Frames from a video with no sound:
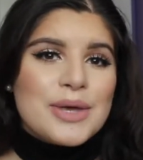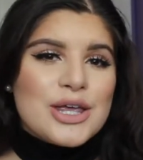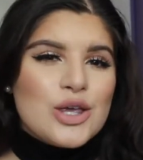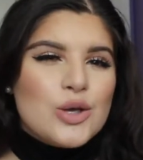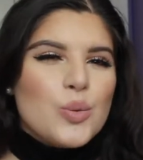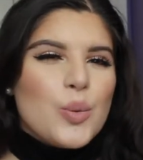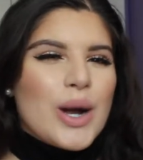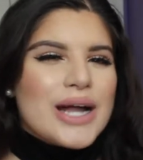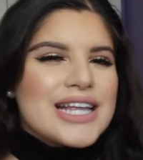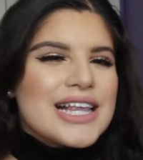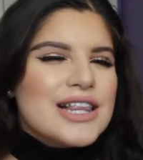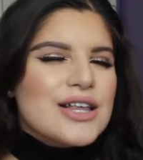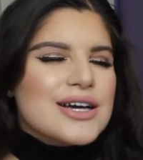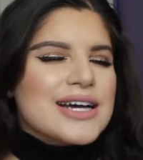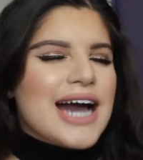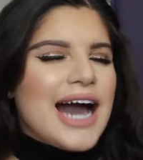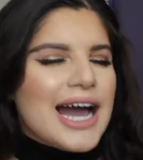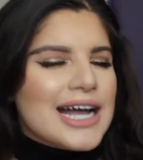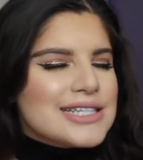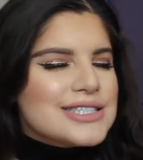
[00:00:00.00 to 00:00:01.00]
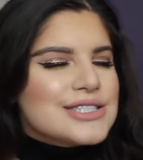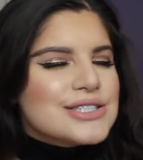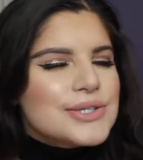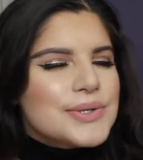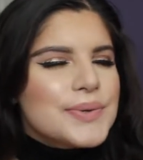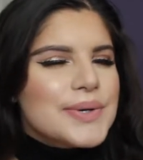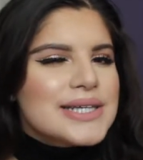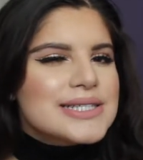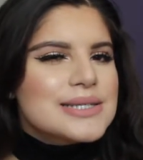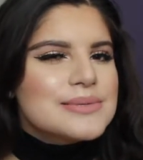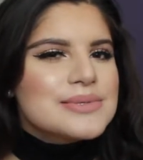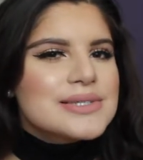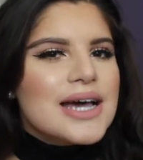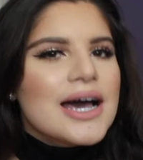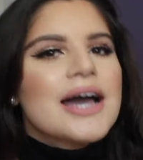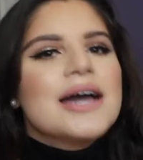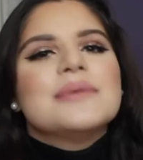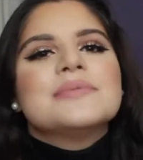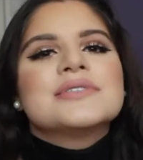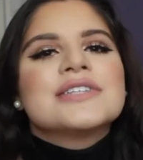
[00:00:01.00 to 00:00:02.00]
but you want to look kind of dewy
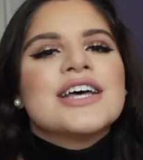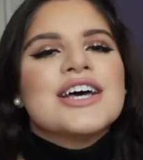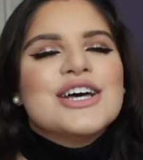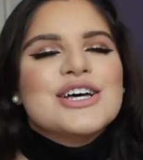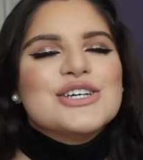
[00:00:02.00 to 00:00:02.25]
sometimes.